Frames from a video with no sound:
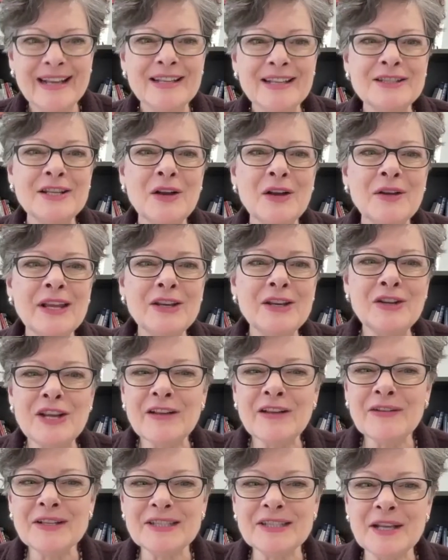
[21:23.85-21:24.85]
So can you
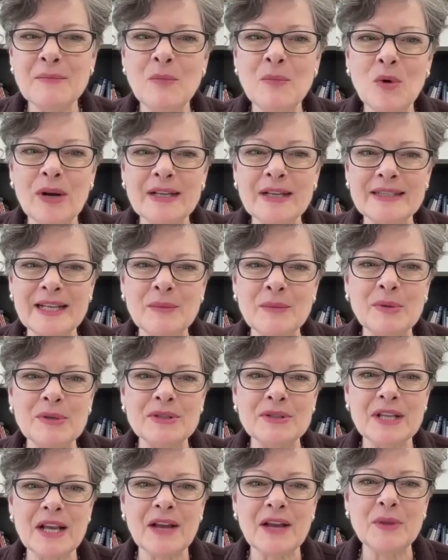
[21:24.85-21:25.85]
give us some more
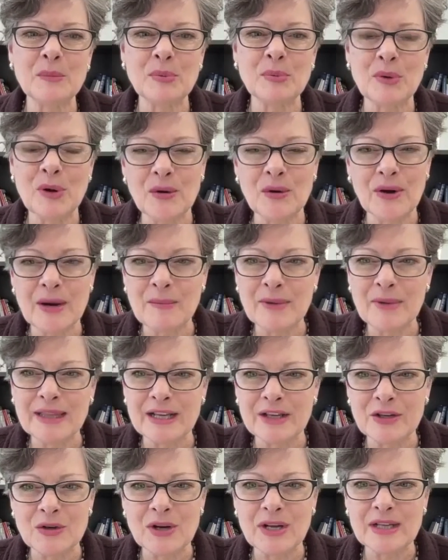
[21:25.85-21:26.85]
examples of the programming
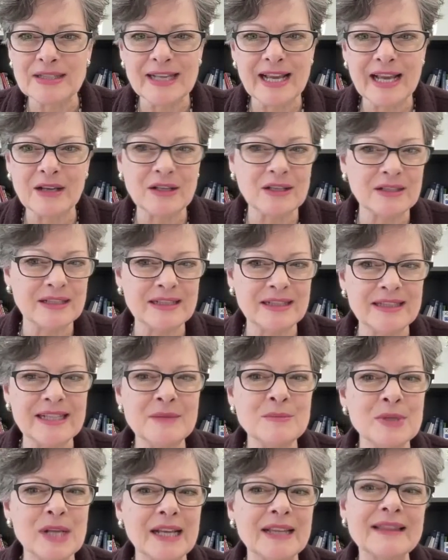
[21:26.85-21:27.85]
that you guys had? Because it
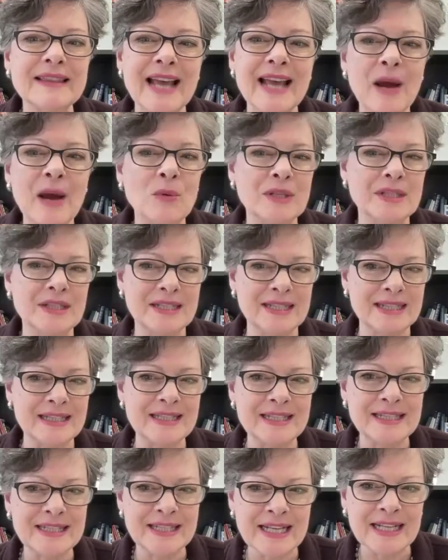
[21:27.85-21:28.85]
seems like that was
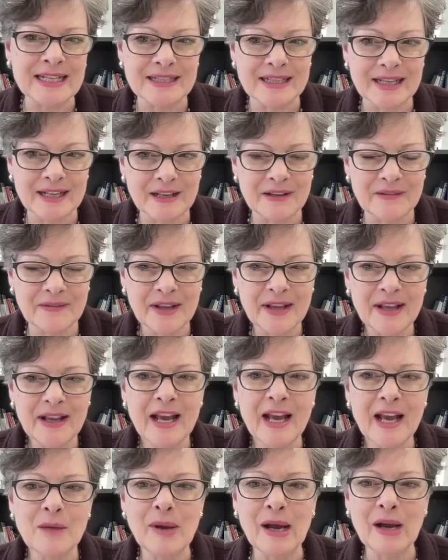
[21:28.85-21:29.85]
distinctive
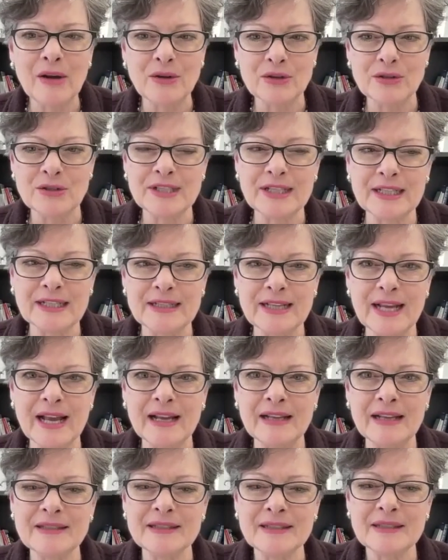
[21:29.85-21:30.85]
about your
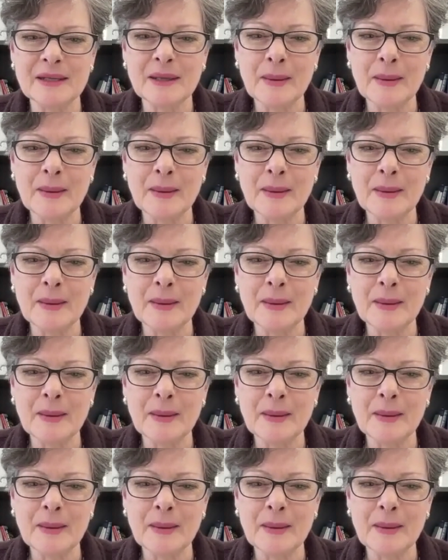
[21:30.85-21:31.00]
success.